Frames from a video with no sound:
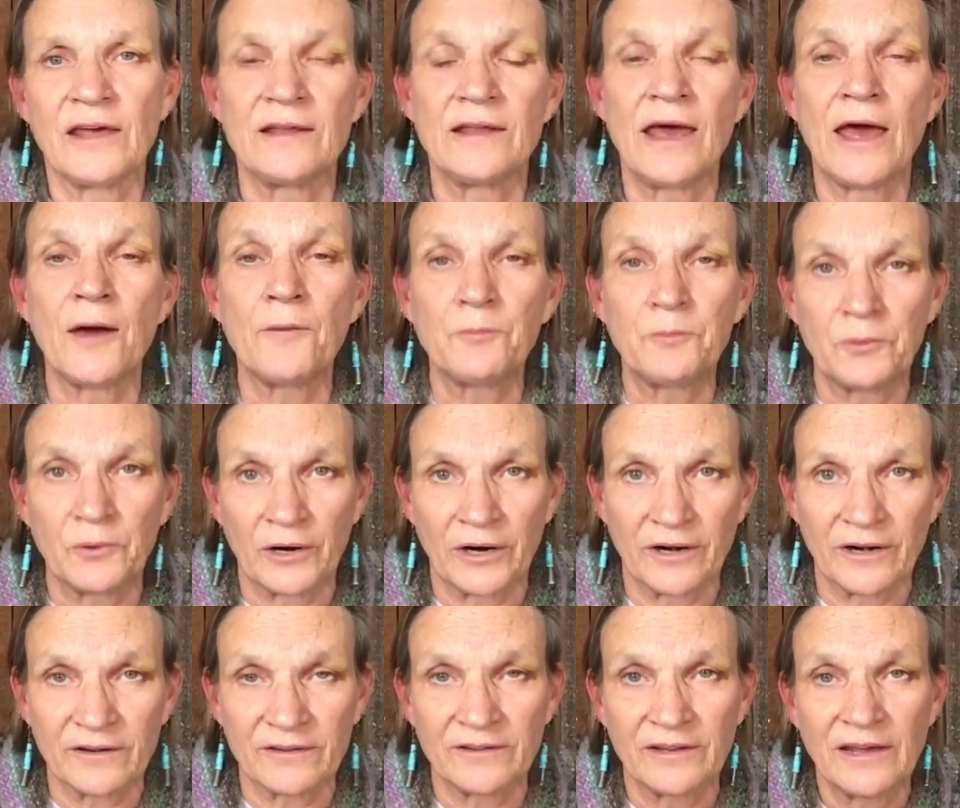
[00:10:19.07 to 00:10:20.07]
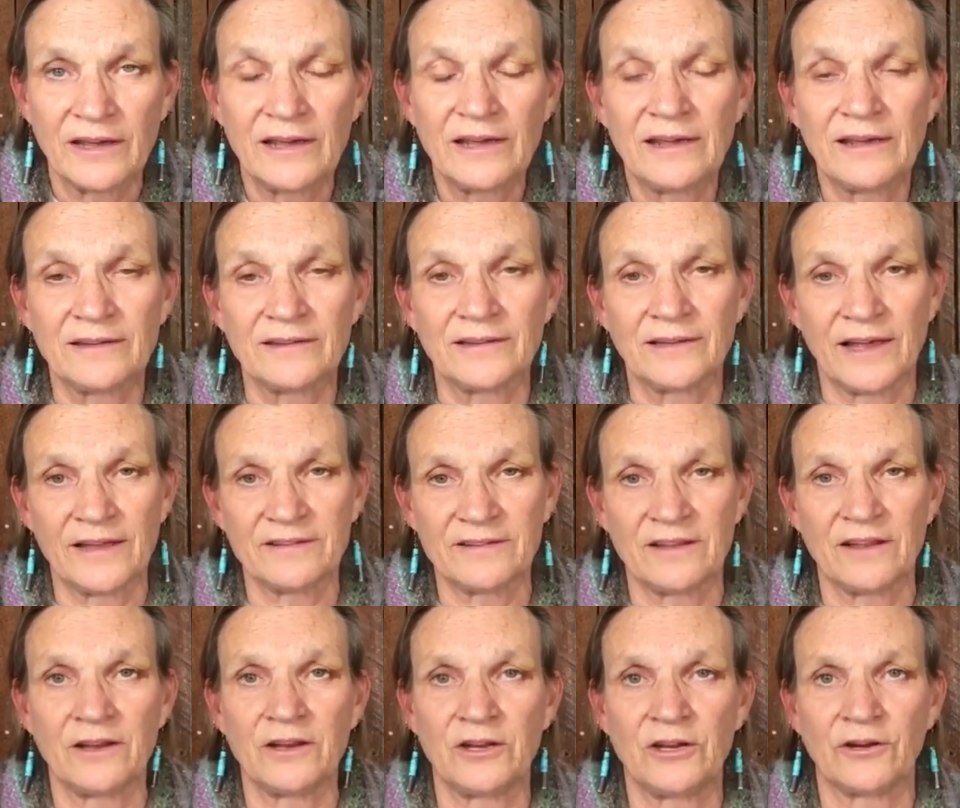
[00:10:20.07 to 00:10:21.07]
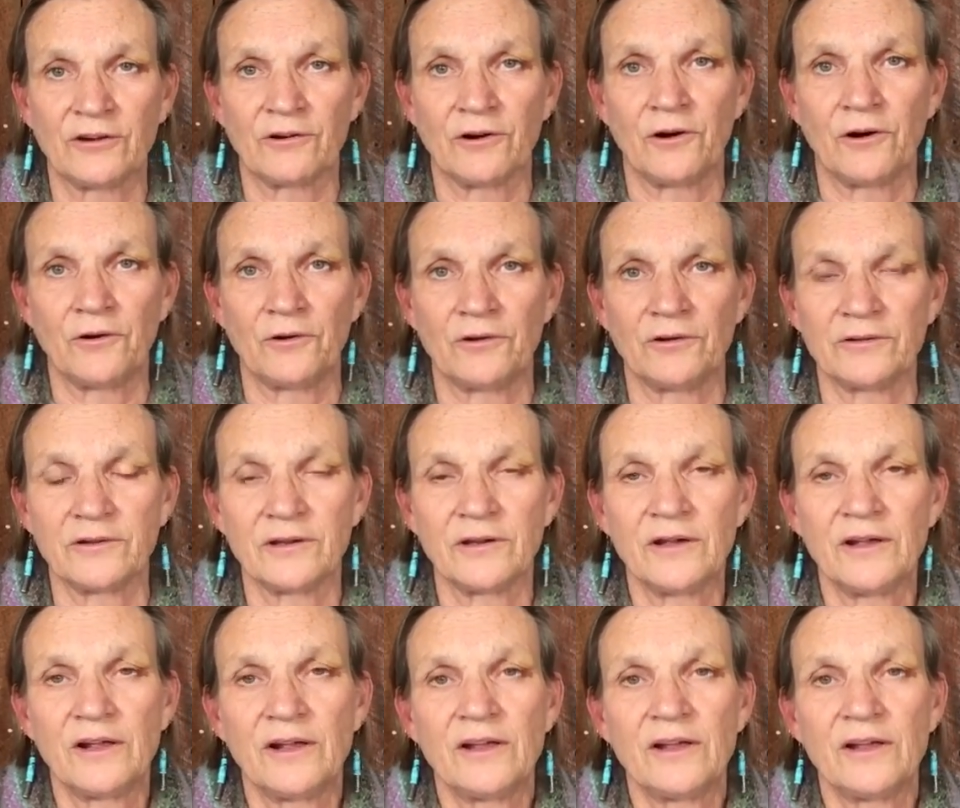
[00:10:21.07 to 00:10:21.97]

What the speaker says: and HempWorks is less than a year old.